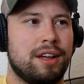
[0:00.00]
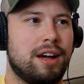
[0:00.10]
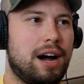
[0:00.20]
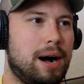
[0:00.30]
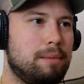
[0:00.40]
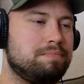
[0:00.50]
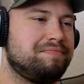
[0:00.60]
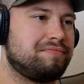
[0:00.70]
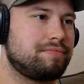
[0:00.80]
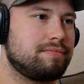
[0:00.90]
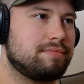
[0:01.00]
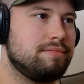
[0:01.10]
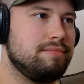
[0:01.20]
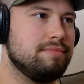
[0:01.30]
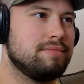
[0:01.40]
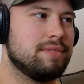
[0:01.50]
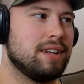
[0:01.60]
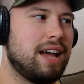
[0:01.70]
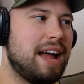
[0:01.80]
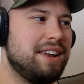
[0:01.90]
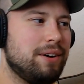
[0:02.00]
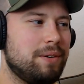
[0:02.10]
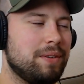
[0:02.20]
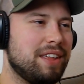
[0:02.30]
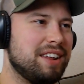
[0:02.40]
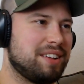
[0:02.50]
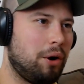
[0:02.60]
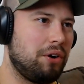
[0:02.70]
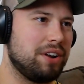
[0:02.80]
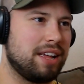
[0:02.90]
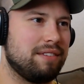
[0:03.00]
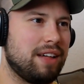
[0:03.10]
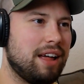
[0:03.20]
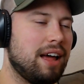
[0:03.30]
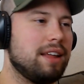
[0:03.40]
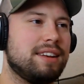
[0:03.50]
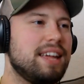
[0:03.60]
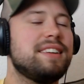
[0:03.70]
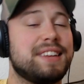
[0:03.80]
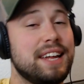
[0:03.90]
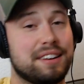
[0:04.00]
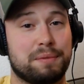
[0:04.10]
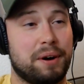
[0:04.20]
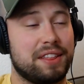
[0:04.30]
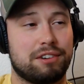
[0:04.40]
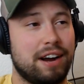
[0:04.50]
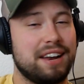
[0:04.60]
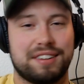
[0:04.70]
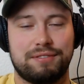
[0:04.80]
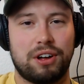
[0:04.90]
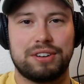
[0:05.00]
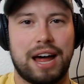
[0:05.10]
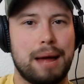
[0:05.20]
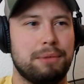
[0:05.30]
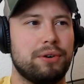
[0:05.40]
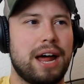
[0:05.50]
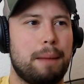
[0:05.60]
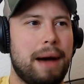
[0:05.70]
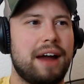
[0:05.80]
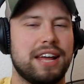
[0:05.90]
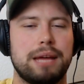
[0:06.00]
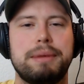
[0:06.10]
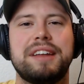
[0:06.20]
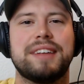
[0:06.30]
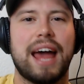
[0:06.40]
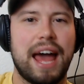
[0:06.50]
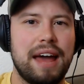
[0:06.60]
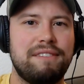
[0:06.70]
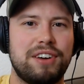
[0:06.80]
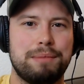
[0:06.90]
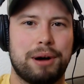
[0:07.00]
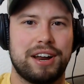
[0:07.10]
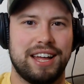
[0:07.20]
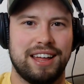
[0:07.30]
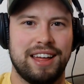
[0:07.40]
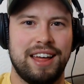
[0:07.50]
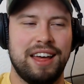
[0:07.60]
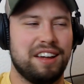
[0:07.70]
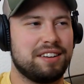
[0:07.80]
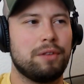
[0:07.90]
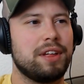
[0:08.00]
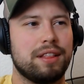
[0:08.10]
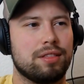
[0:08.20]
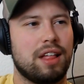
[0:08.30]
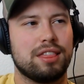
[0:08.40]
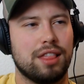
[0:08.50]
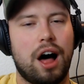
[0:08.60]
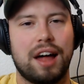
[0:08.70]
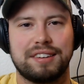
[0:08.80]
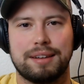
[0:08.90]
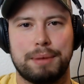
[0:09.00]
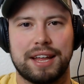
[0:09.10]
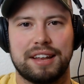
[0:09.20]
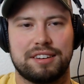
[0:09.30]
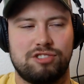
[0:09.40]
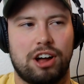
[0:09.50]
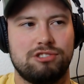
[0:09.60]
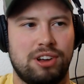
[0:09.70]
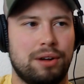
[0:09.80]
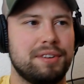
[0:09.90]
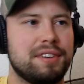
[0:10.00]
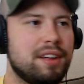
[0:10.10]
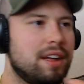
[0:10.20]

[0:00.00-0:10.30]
I know that it's hard to give. DC is one of the greatest of all time, no doubt about it. He beats everybody. His only loss has been against John Jones.